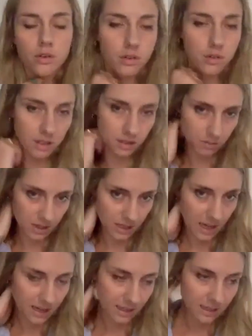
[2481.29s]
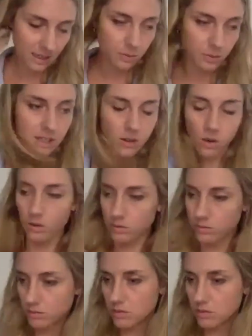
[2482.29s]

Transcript: You know, it can be that, and we can all